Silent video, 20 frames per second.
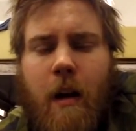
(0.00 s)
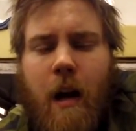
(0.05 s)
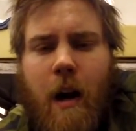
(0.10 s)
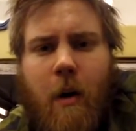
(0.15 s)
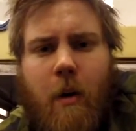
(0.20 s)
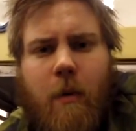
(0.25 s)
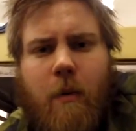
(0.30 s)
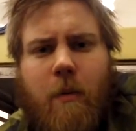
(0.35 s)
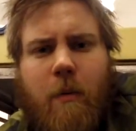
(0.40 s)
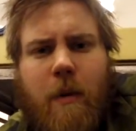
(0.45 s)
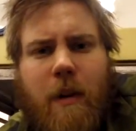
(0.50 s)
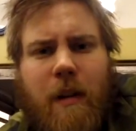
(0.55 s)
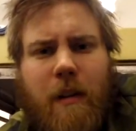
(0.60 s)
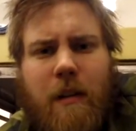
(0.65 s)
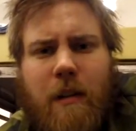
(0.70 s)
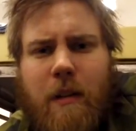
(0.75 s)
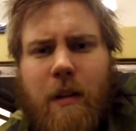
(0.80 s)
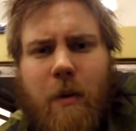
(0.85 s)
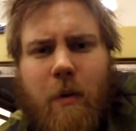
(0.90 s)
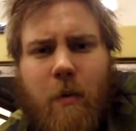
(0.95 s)
I don't
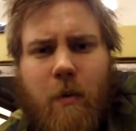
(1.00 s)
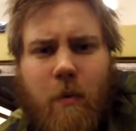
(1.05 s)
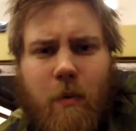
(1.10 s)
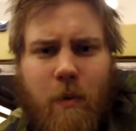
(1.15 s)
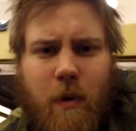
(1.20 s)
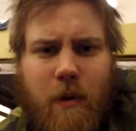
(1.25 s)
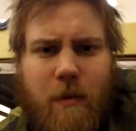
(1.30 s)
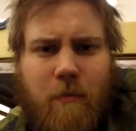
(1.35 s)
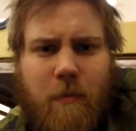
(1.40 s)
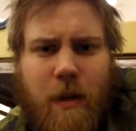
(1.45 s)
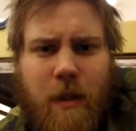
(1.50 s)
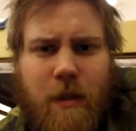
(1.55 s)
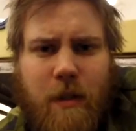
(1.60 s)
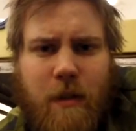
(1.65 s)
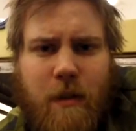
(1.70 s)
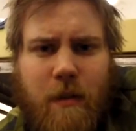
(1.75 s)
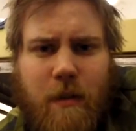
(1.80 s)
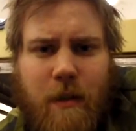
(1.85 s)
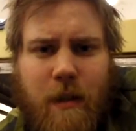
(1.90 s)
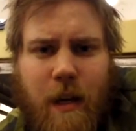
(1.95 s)
really know what
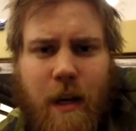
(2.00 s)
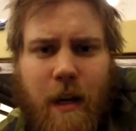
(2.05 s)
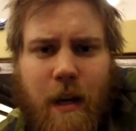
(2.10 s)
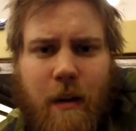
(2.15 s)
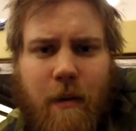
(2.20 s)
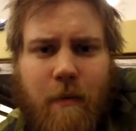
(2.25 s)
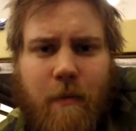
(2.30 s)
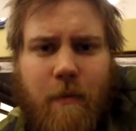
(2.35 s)
much to say.